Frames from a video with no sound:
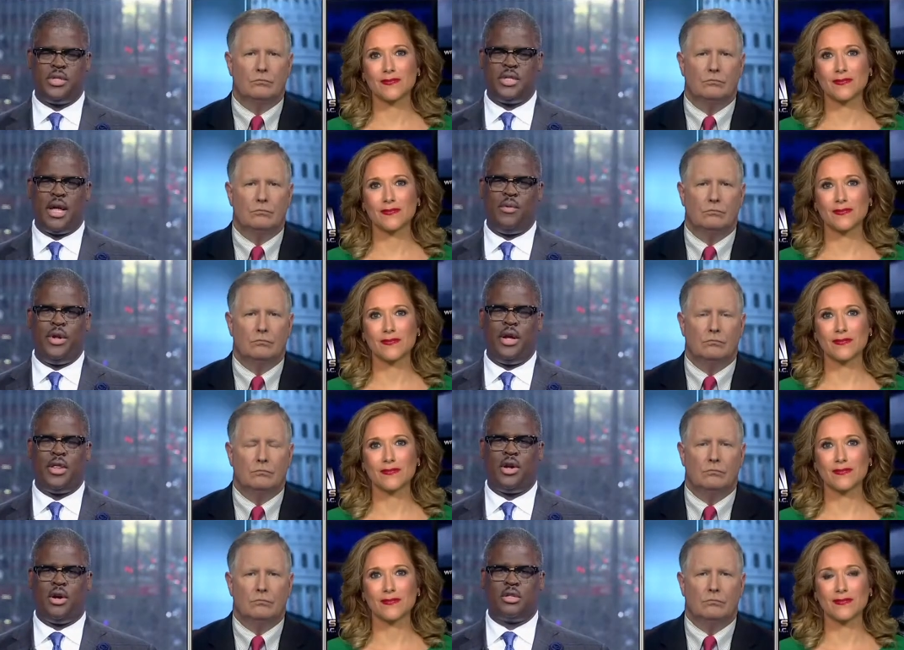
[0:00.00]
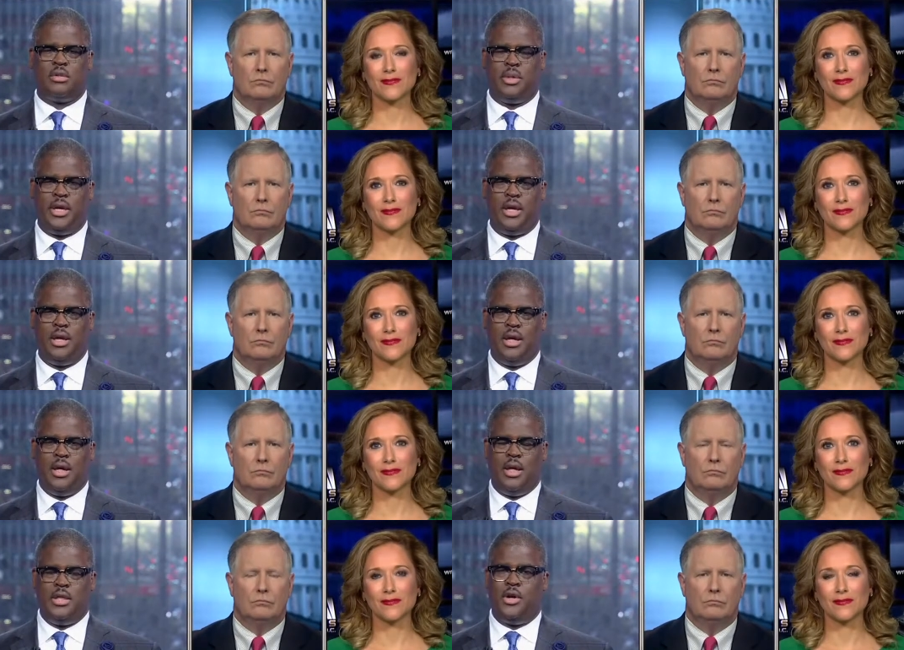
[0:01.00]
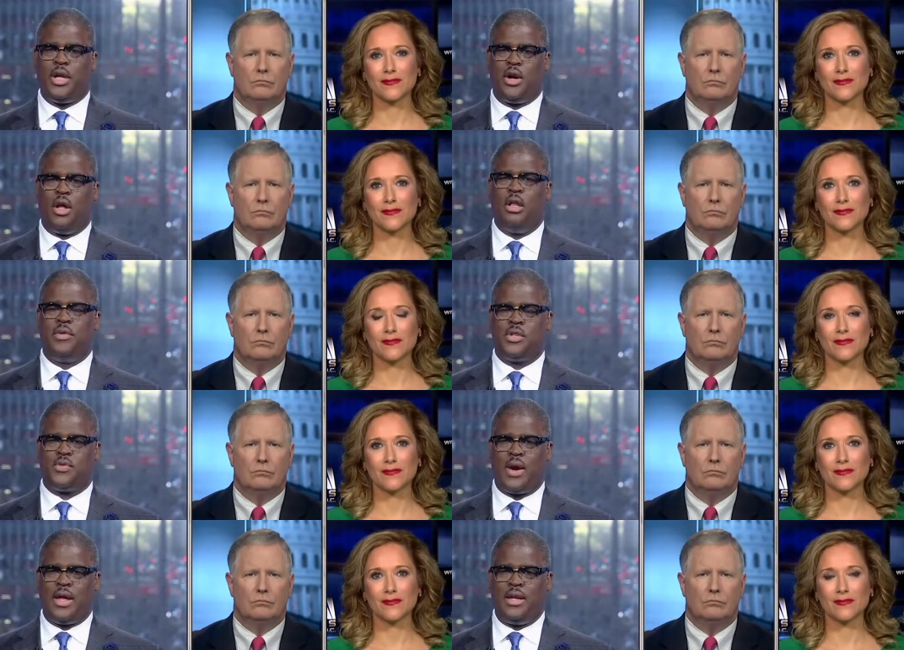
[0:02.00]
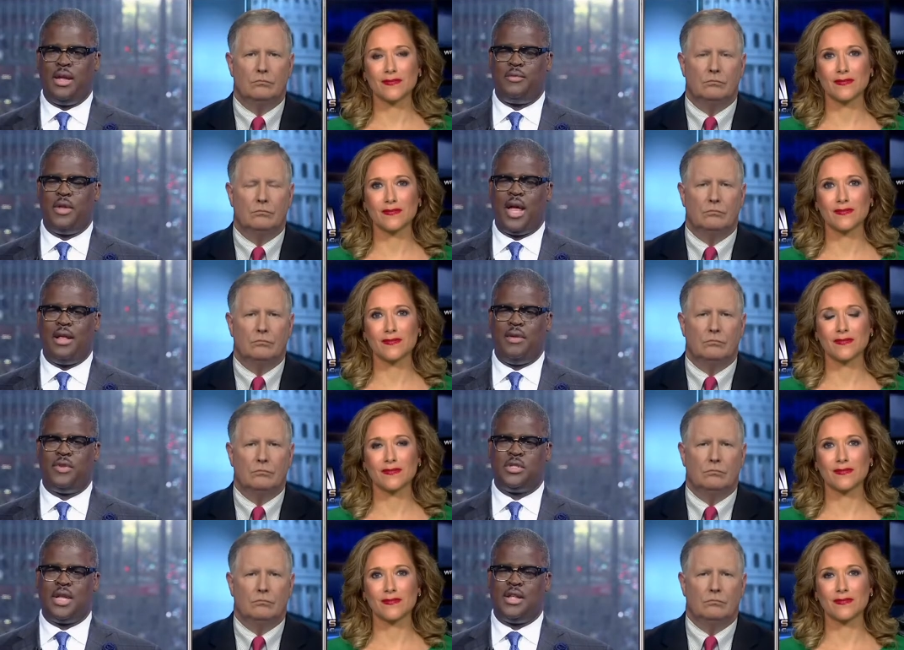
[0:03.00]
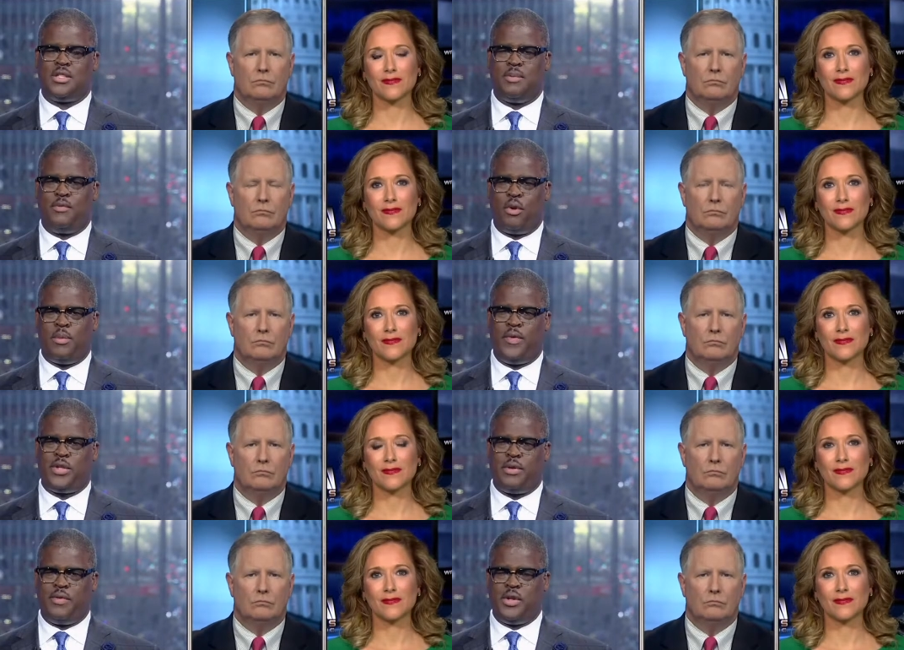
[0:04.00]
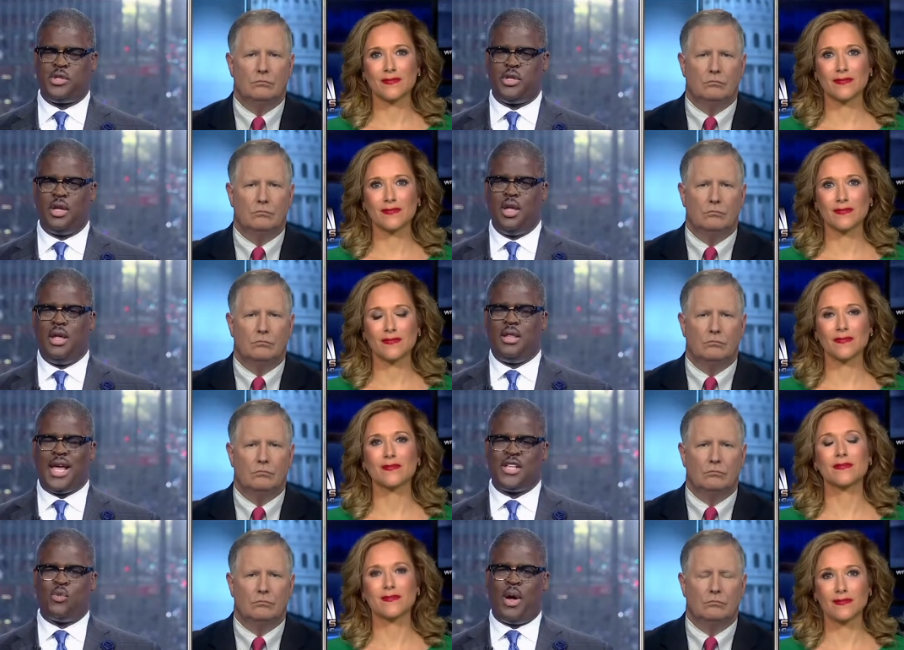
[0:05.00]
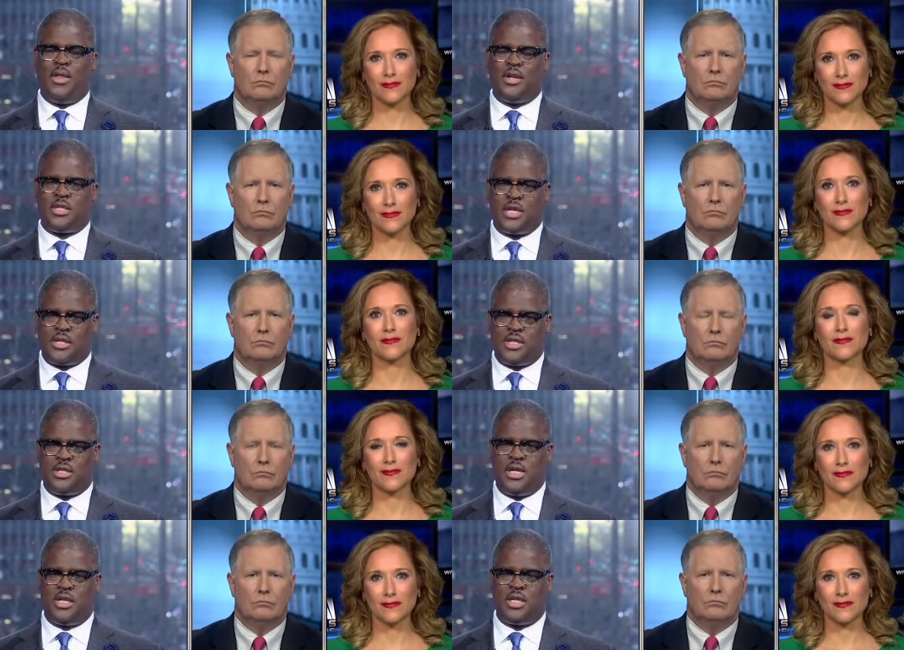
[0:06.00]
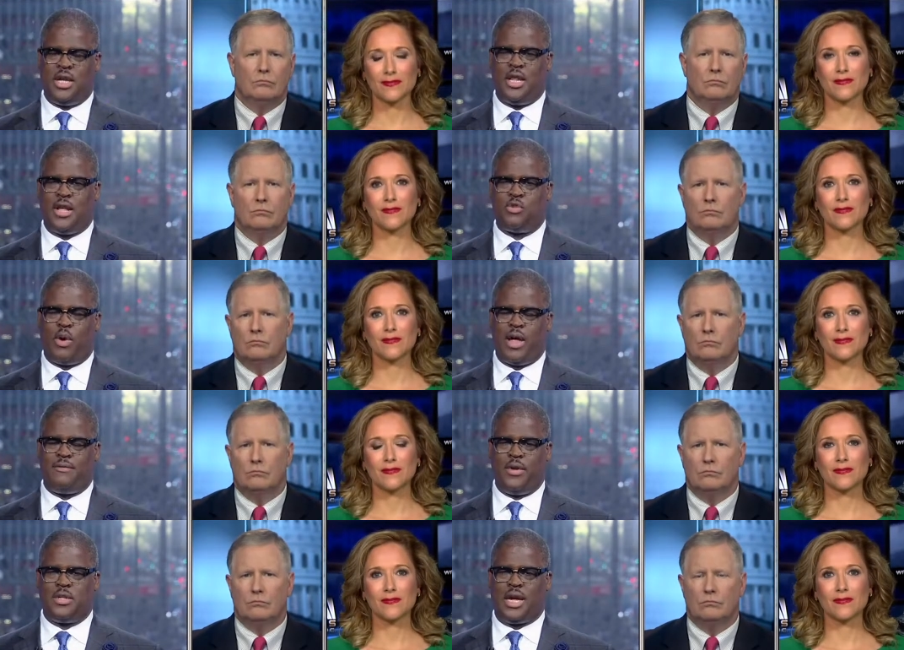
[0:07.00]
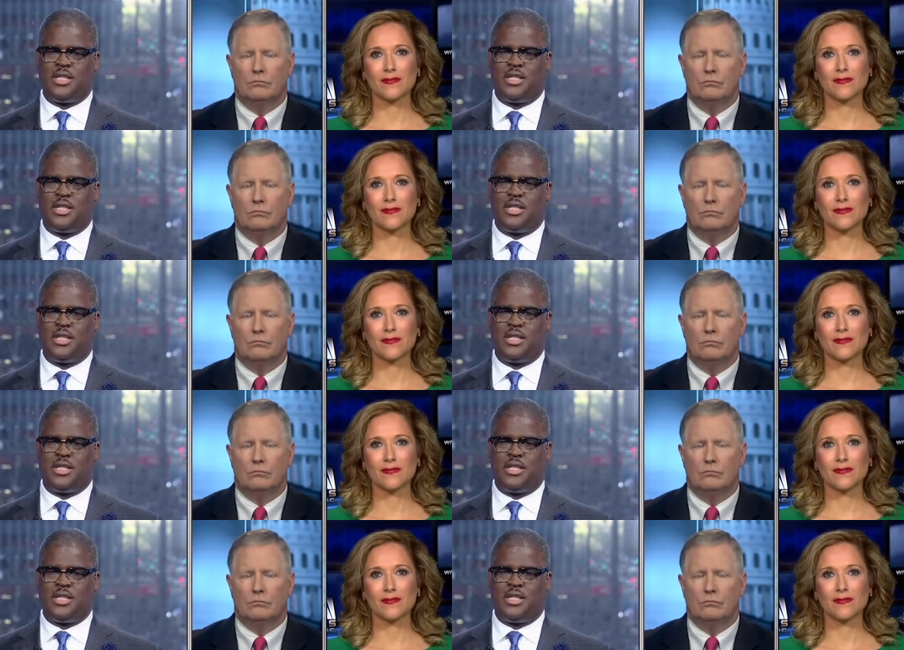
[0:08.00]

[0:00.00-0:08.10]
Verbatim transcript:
Speaker 1: is that we know that ultimately they'll get all of this right if not if there's not some form of intervention. That's why there's such intensity. That's why it feels like